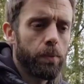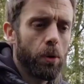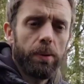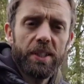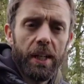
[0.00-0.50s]

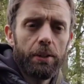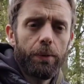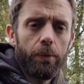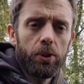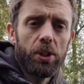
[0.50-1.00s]
couple of seconds
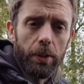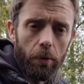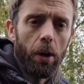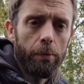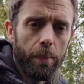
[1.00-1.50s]
of footage I've
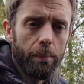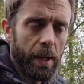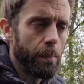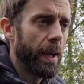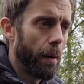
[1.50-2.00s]
got of my
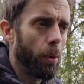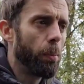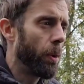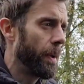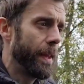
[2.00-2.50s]
PB I will
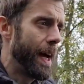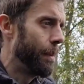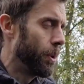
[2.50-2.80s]
put in there.